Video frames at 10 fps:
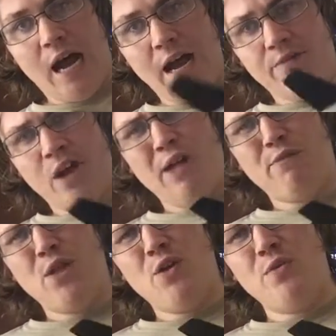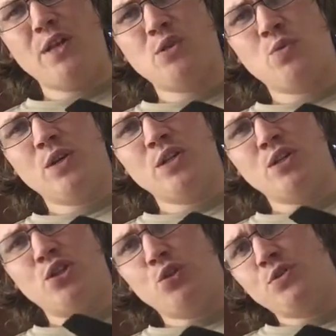I have not flown this
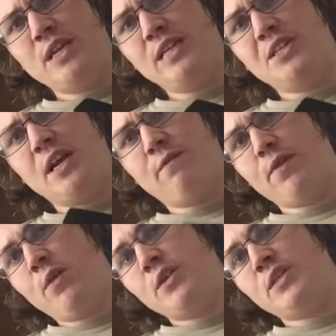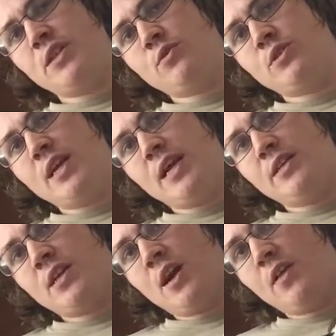one 2-stage yet. I've flown it single
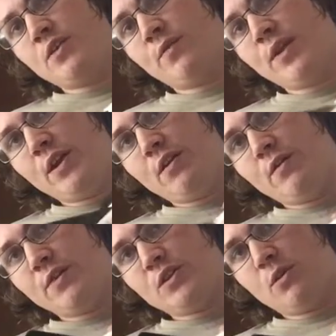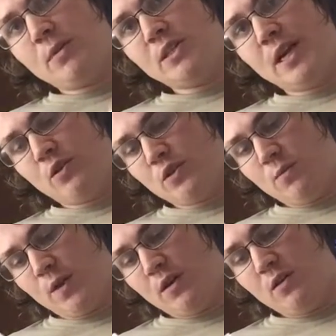stage. There's a video of this on my channel
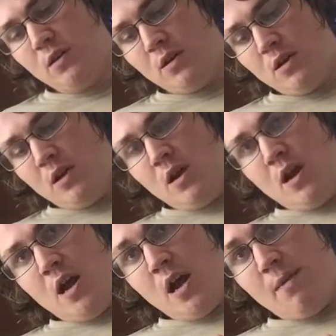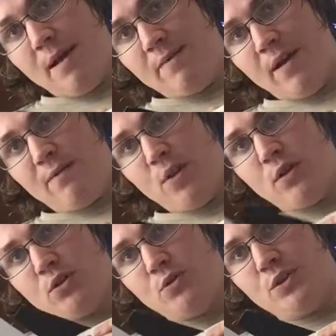somewhere. I have not
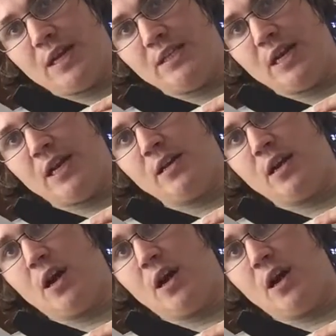flown it 2-stage yet.